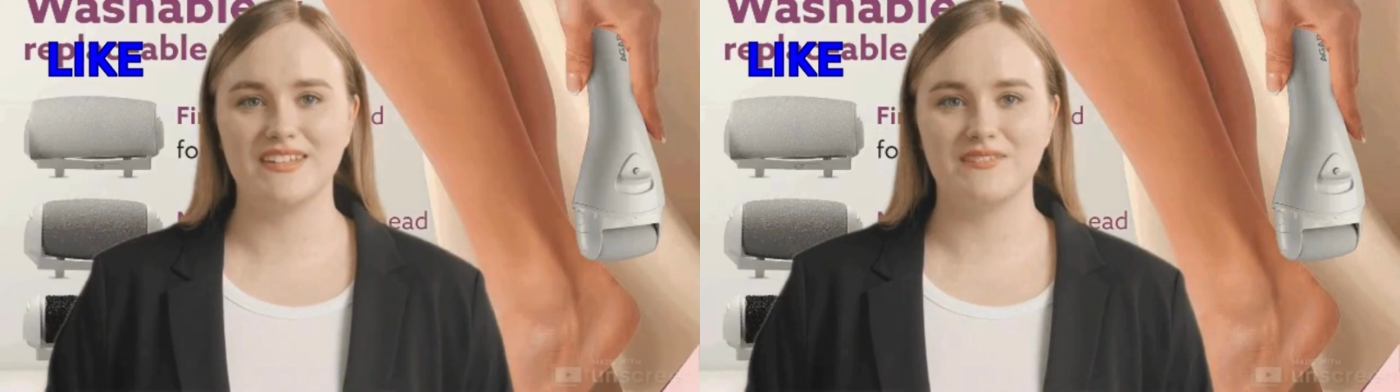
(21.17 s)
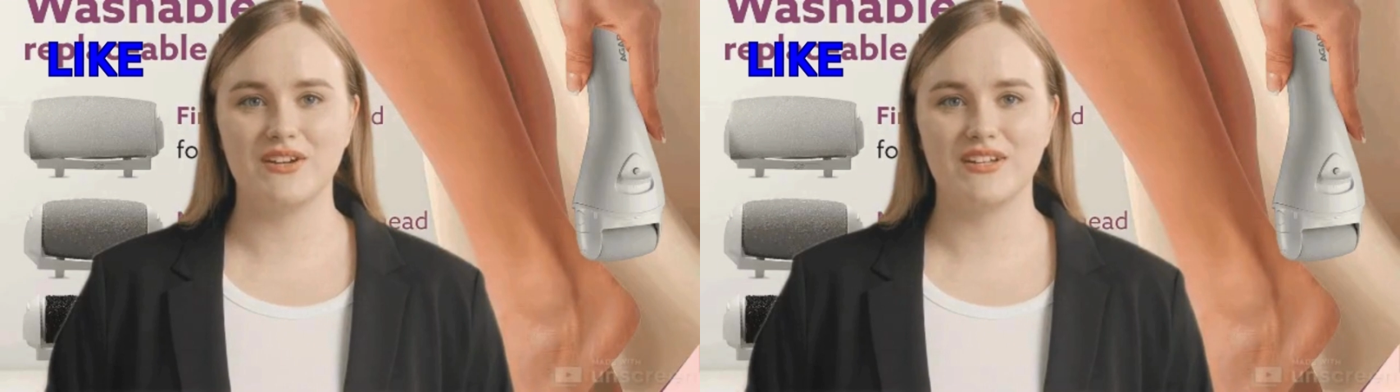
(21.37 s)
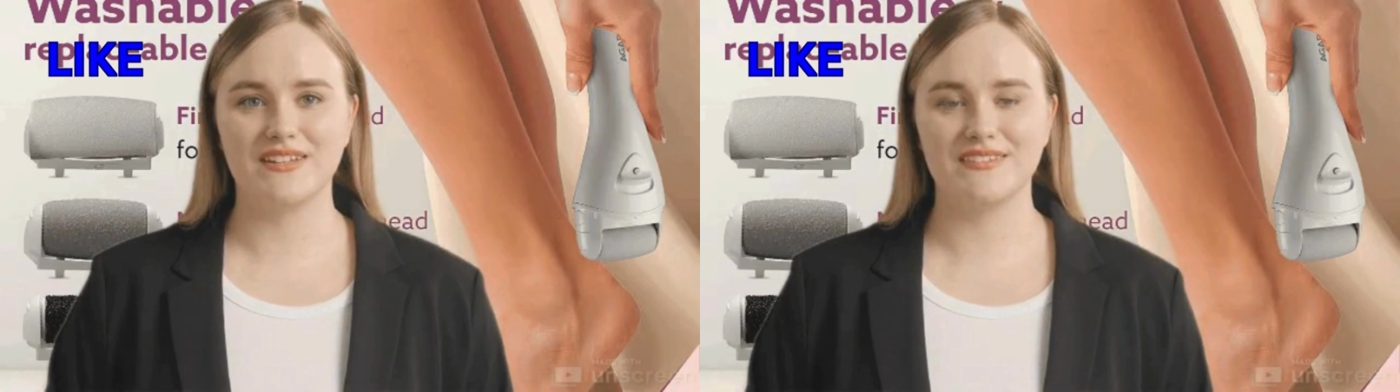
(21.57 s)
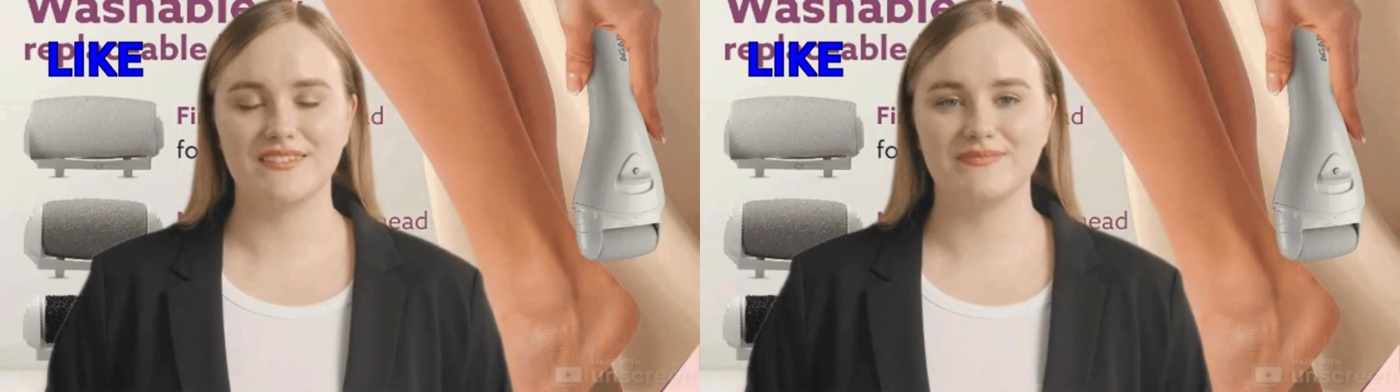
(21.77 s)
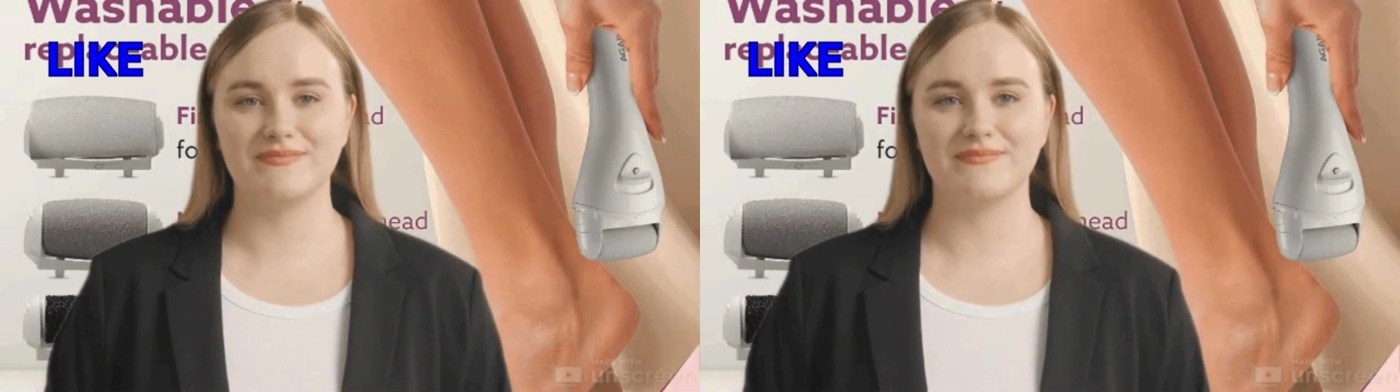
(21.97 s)

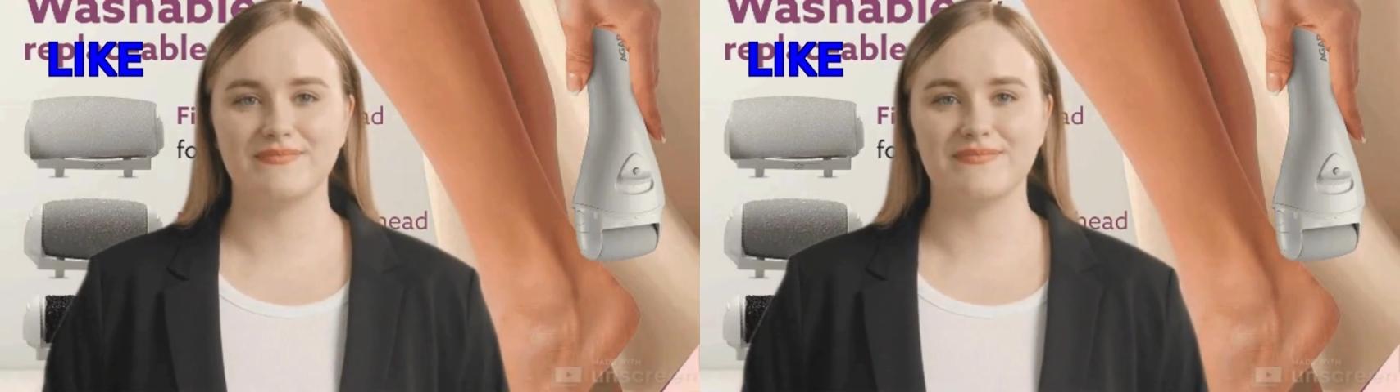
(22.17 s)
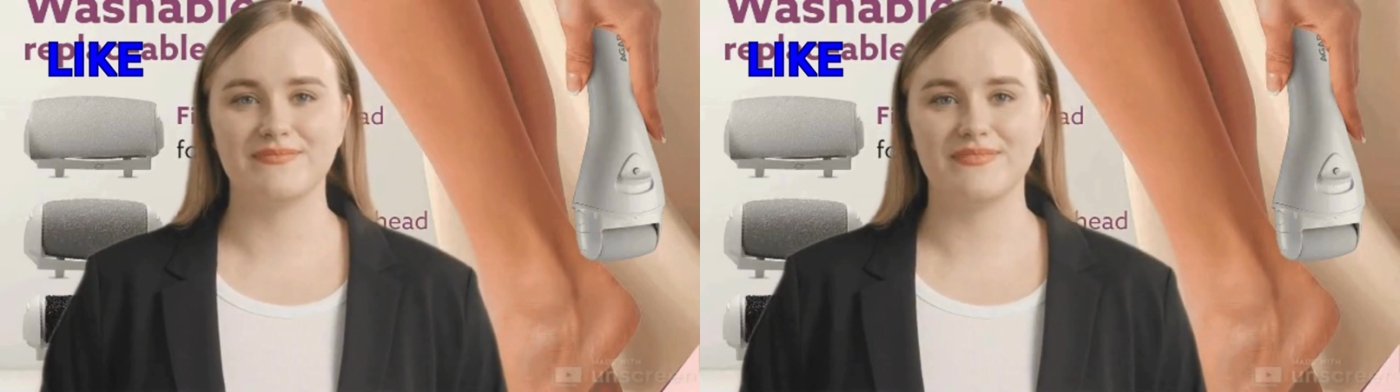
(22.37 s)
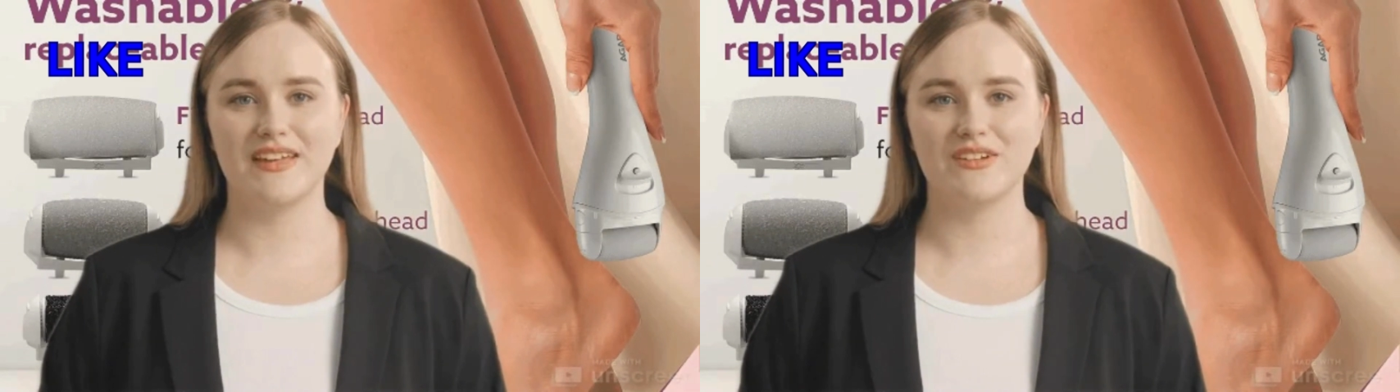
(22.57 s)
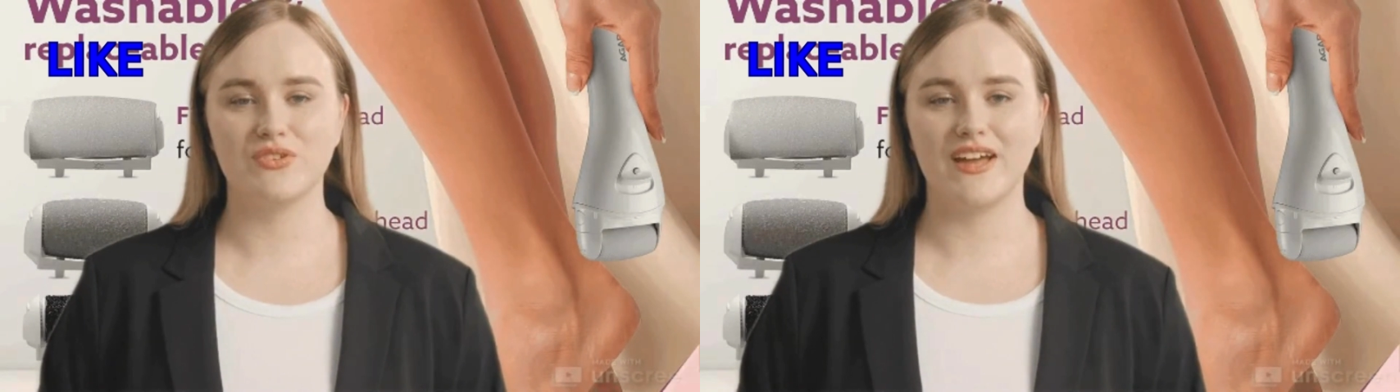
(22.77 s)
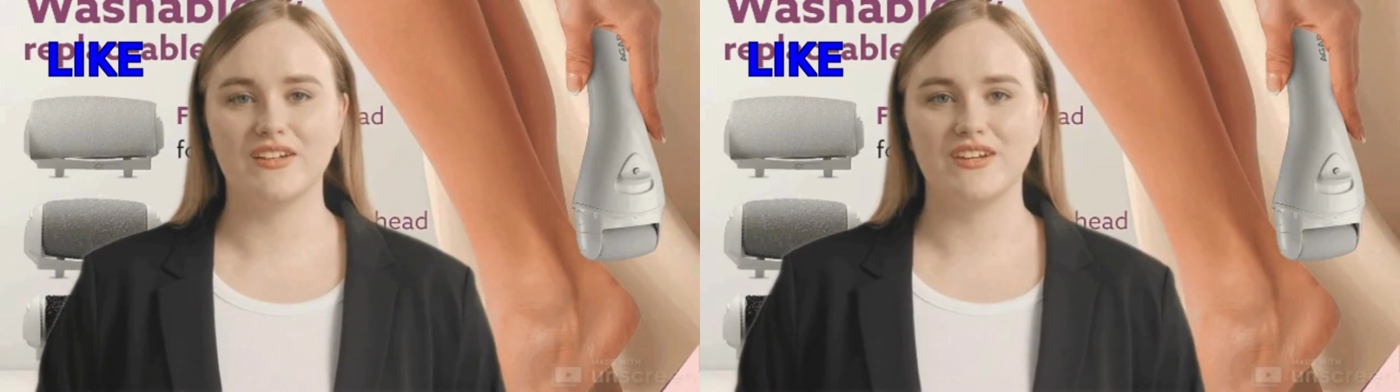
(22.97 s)
efficacy.
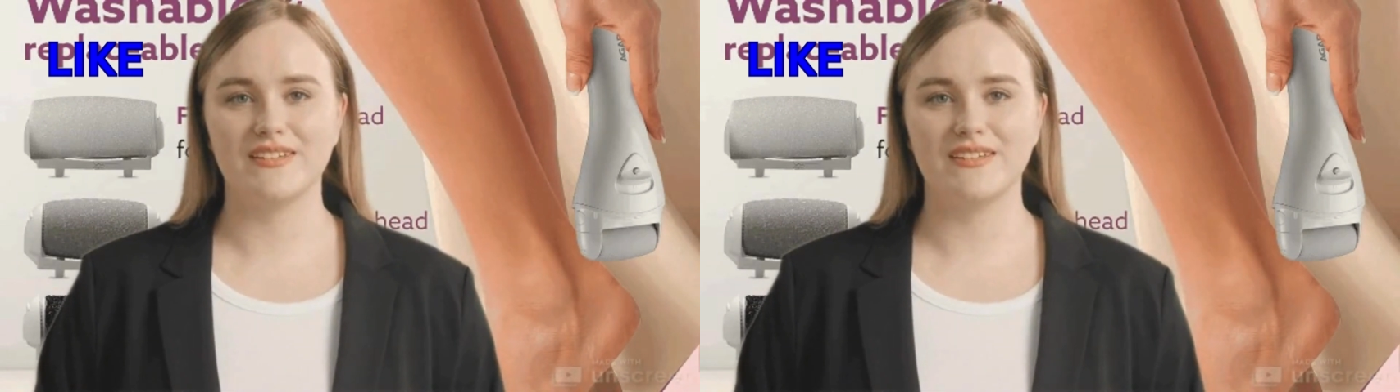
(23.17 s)
Amidst